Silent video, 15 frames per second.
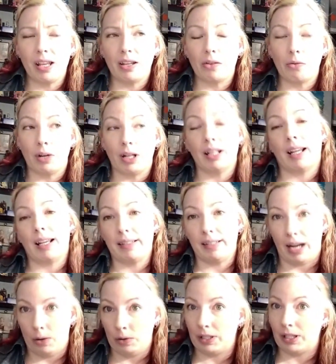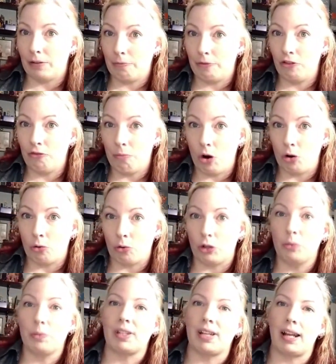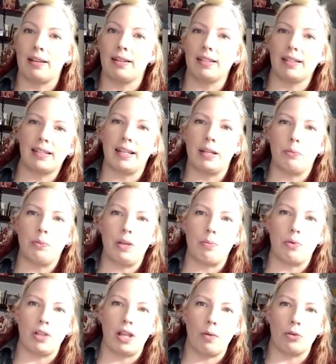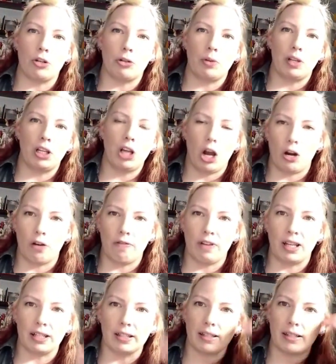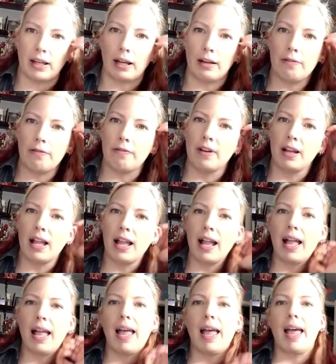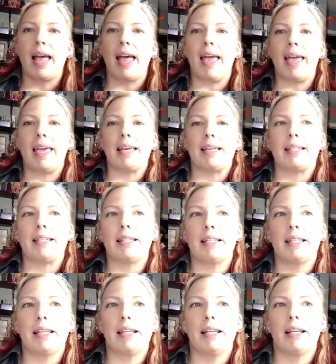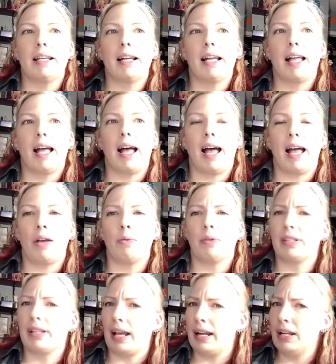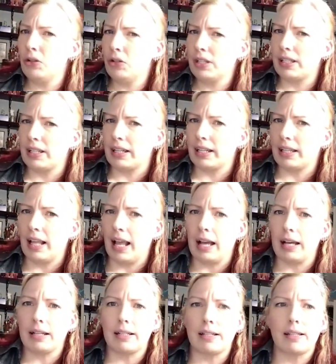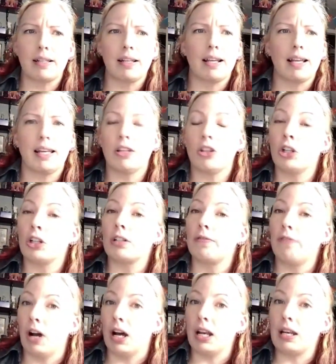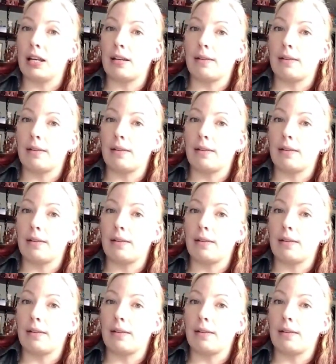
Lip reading: Well, like I said, I was in a few bone groups, and I seen people that were doing carving and stuff, and I was kind of interested in that. It looked fun.